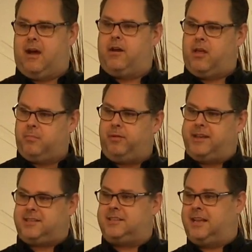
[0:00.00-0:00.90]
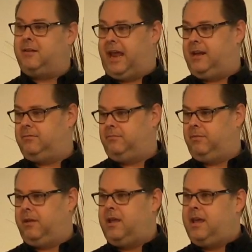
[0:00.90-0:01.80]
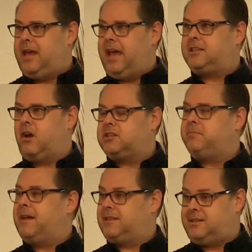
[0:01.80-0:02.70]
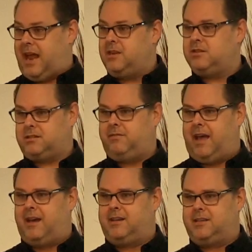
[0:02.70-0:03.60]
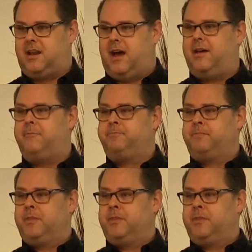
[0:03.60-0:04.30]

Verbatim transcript: Now, in other places, he, he, he talks about the dangers of that, does he not?